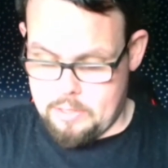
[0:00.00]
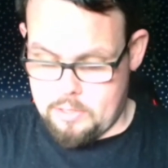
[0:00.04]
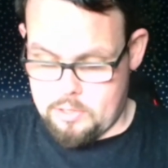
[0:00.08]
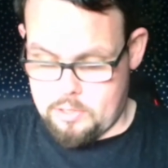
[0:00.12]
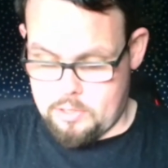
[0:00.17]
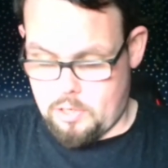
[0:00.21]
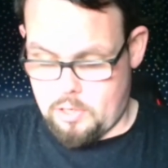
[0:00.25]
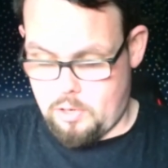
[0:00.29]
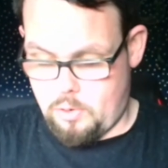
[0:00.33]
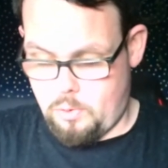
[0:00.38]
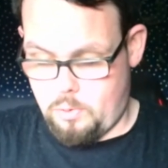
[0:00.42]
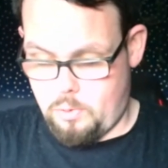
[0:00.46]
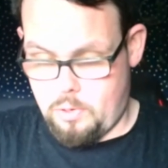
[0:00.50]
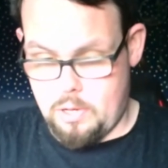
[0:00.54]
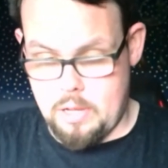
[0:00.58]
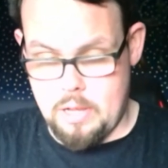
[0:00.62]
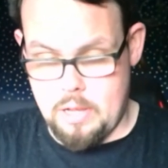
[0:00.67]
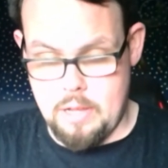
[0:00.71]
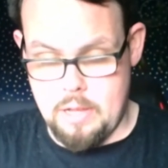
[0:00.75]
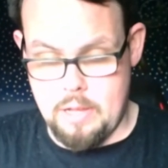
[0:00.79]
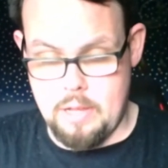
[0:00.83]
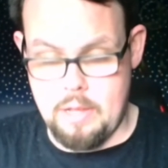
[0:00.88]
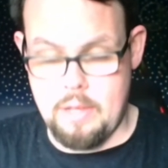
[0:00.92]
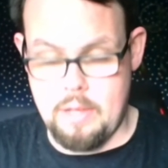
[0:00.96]
So,
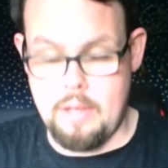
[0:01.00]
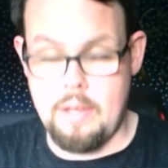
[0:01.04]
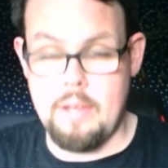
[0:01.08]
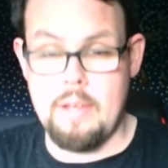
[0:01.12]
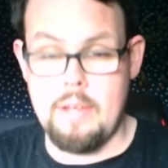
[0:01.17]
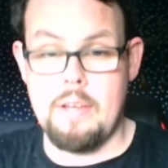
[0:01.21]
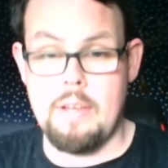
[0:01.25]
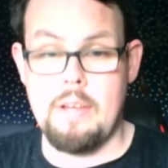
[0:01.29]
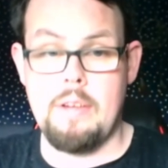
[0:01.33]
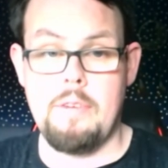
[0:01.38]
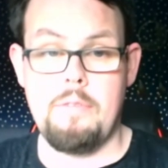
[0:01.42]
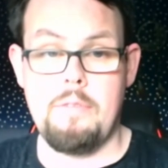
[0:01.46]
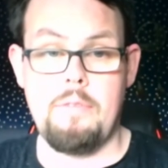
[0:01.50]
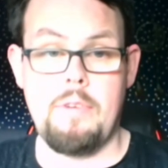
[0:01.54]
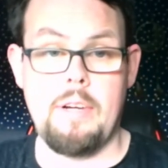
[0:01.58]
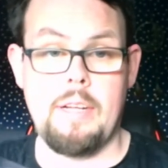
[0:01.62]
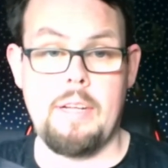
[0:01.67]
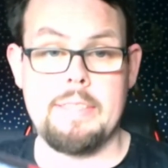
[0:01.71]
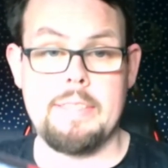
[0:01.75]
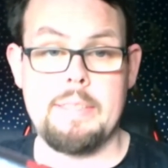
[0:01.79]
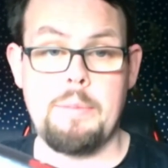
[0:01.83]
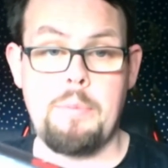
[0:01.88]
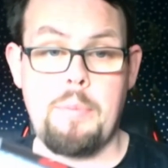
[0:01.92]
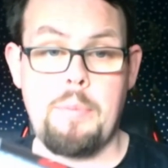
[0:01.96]
for
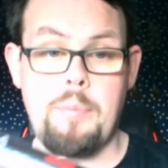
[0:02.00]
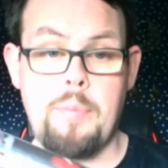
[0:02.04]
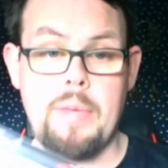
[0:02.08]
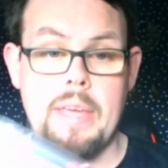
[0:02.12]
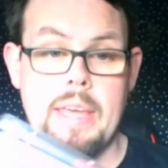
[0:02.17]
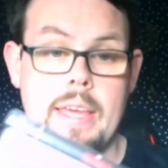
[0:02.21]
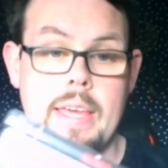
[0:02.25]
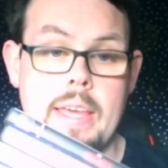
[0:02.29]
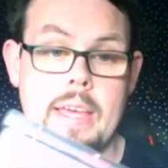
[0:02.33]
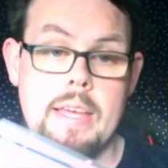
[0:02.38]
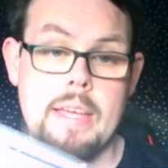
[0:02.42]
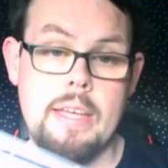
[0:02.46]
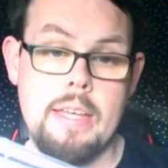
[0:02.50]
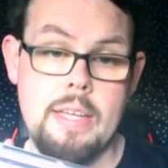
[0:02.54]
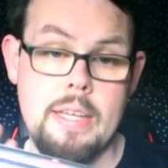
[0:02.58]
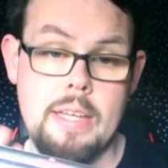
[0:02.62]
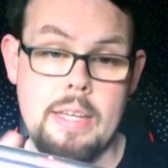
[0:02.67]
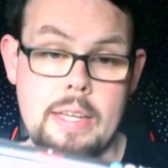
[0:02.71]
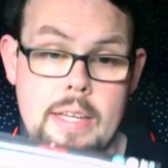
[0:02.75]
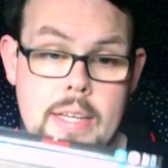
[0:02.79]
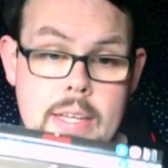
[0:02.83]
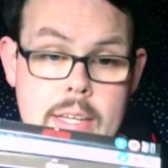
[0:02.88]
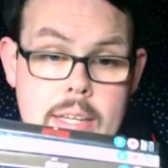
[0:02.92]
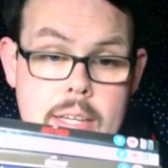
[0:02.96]
Exhibit B,
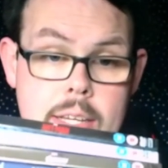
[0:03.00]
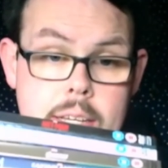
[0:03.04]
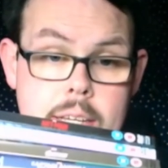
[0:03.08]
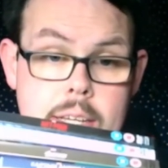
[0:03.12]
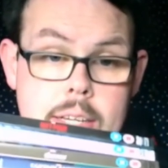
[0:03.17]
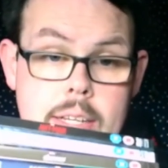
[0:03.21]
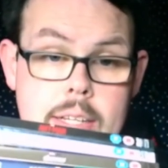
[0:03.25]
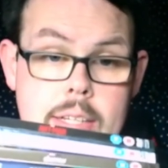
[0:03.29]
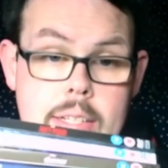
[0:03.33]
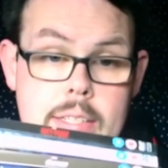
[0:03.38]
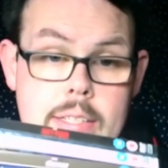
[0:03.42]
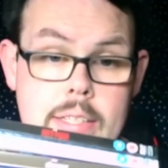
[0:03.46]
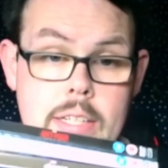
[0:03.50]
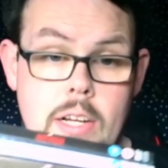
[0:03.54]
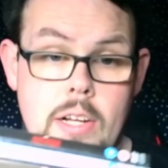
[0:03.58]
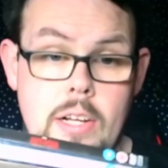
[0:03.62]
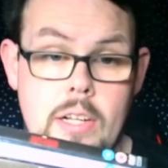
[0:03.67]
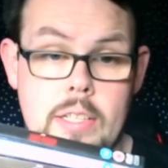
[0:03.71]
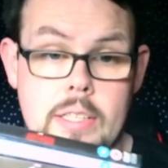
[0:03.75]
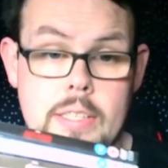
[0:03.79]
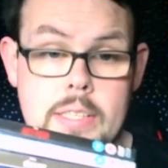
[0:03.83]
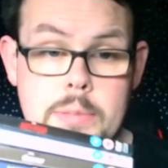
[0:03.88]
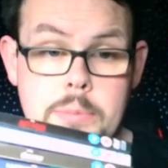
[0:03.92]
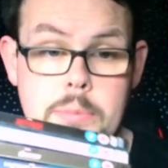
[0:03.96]

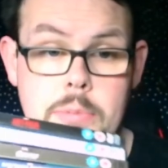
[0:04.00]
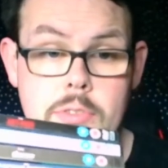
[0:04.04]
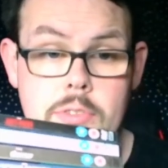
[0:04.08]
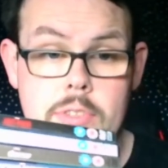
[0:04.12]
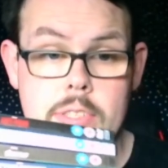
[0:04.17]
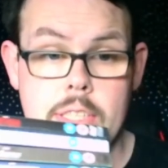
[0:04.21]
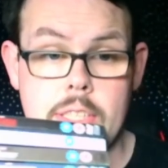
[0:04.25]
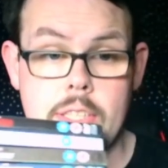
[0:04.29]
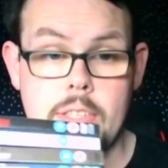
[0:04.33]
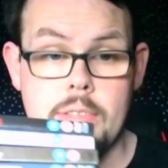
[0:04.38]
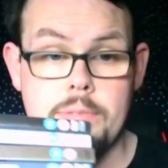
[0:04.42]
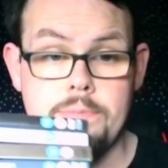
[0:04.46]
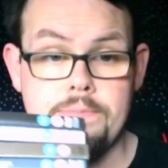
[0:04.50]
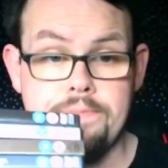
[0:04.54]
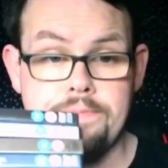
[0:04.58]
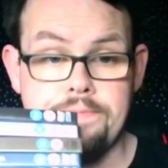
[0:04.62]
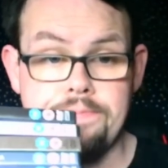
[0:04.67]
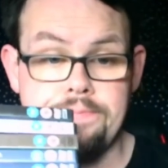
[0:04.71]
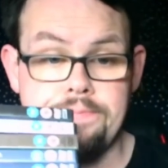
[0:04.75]
all these movies here,